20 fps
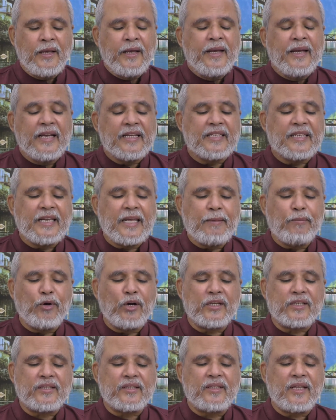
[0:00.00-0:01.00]
His name
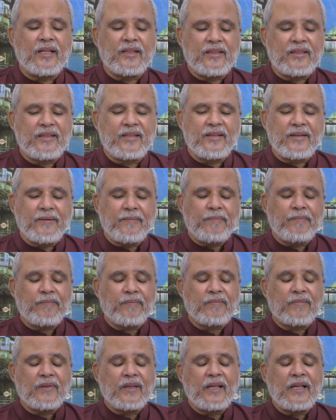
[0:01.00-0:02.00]
was Datt
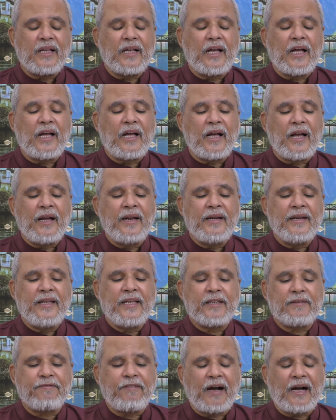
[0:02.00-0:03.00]
and
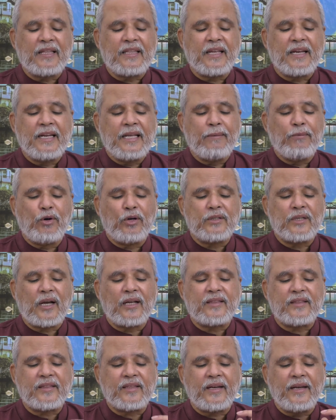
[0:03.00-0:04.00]
his father name was
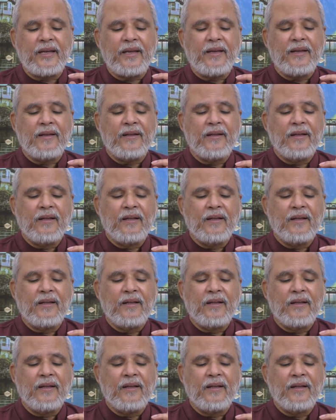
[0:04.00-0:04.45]
Atri,